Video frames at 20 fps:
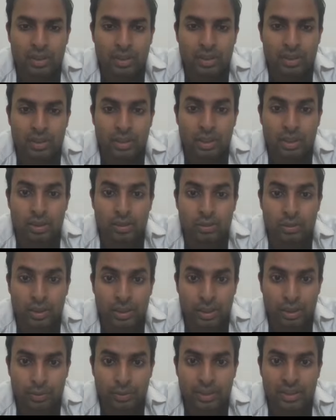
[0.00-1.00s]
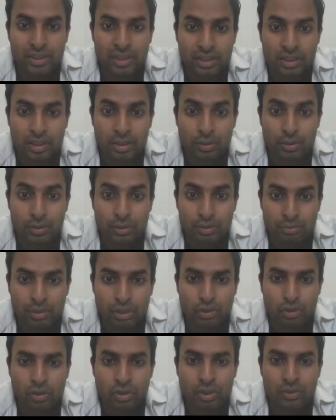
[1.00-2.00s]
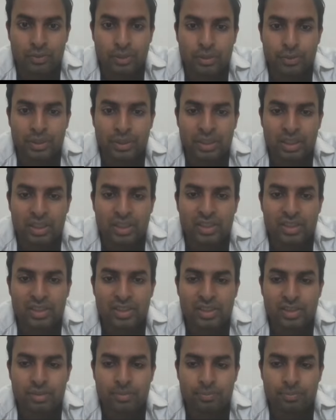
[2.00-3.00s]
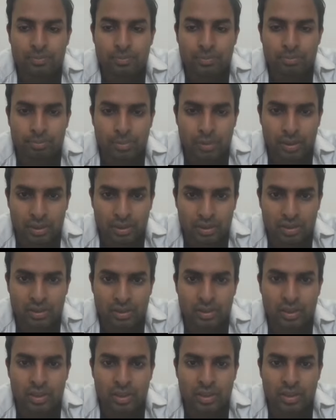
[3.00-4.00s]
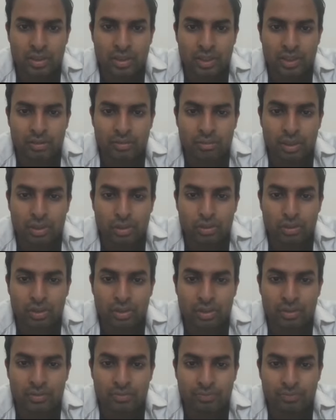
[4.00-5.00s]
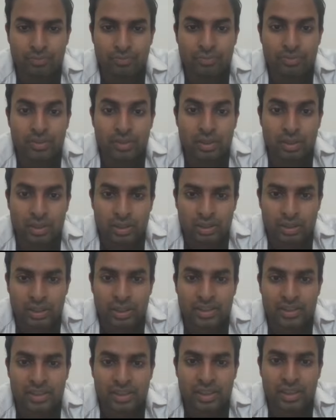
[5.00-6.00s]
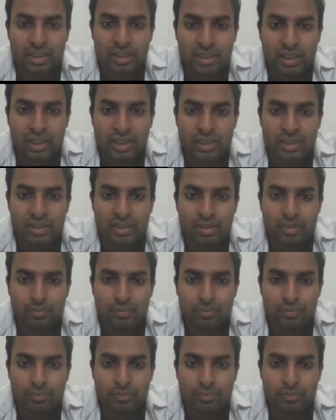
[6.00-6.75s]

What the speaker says: Now the US accused Russia of doing this, but the and Russia has said that